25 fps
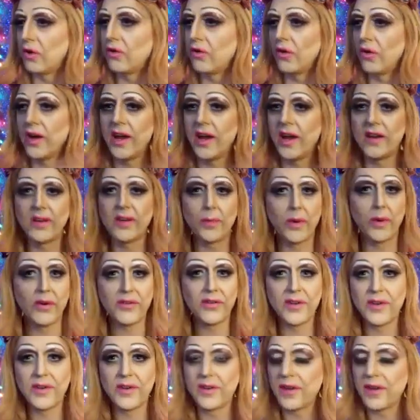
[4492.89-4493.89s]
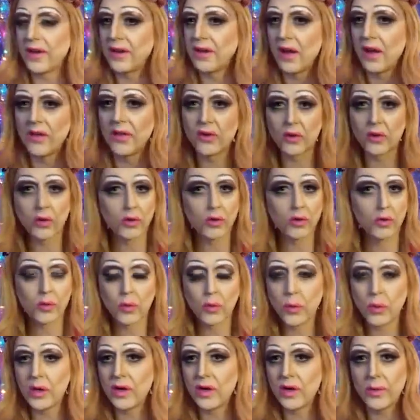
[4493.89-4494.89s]
trans person's, another
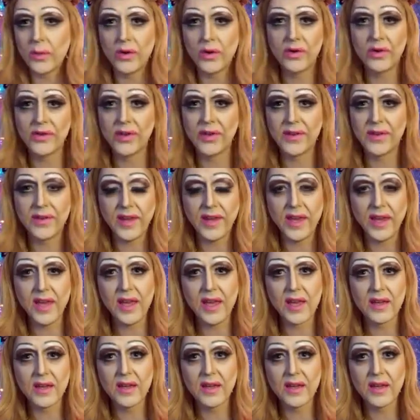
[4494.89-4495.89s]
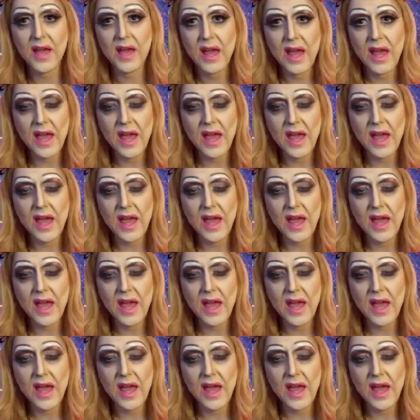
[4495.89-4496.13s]
queer person's hand.